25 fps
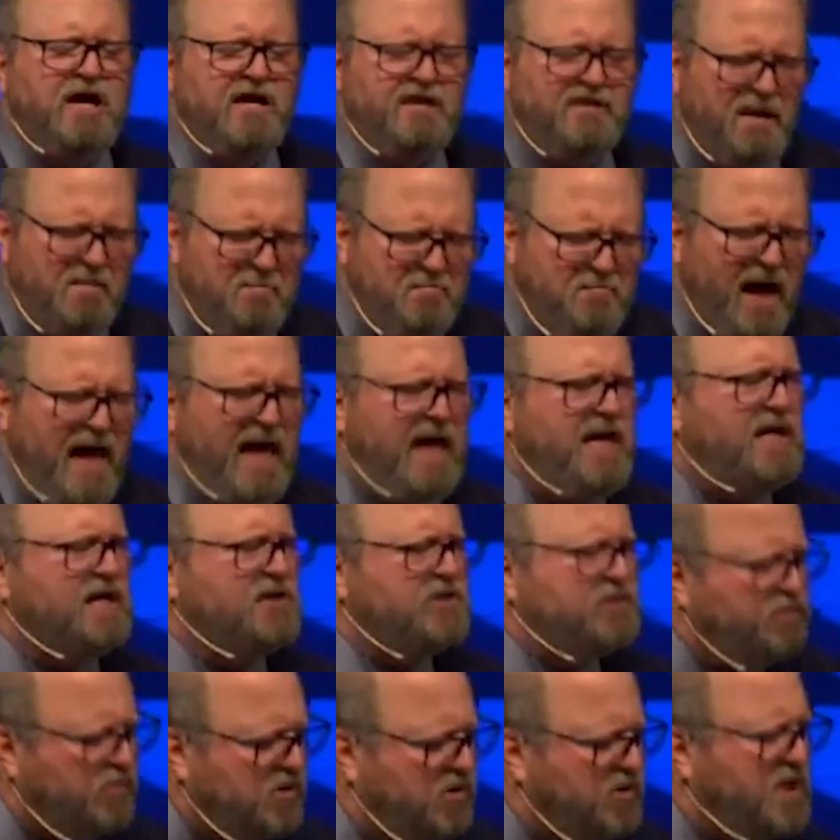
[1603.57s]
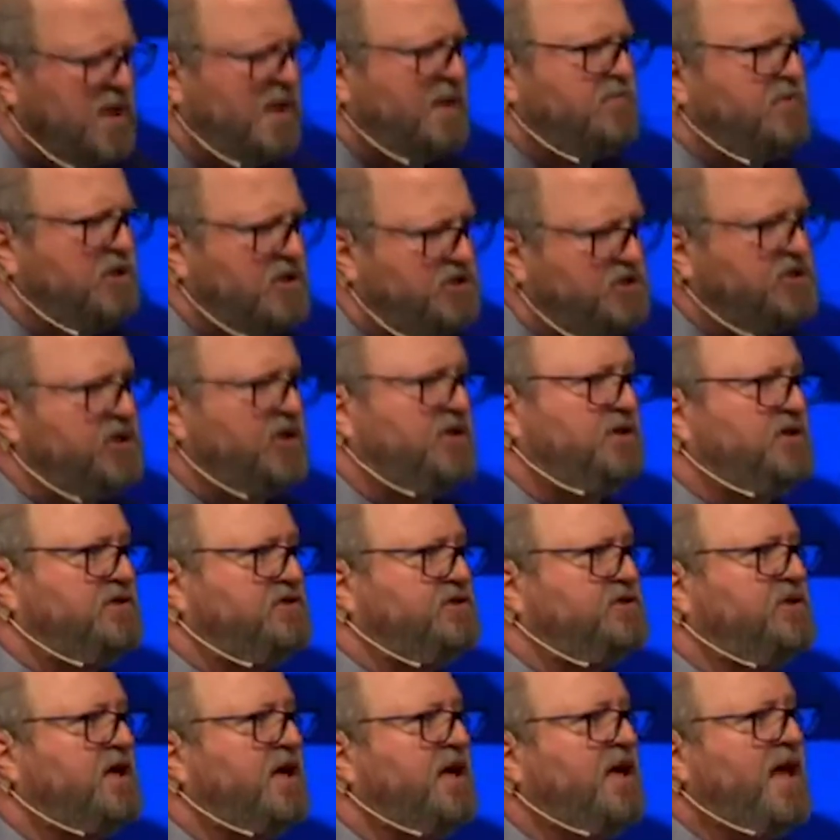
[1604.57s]
that pagans will come to
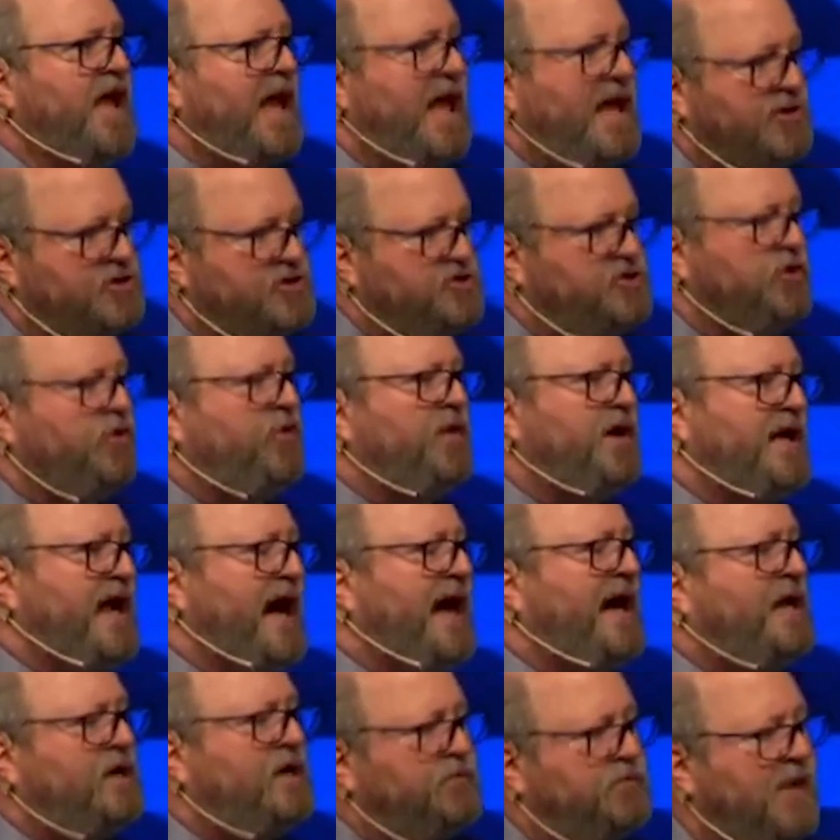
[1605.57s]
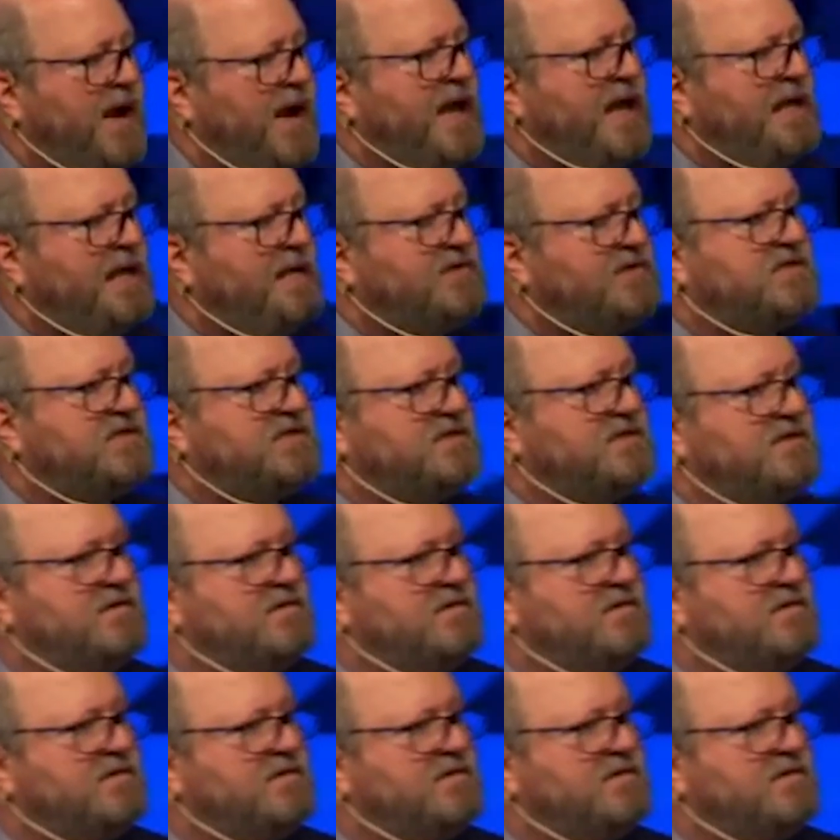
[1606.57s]
church and join our ranks.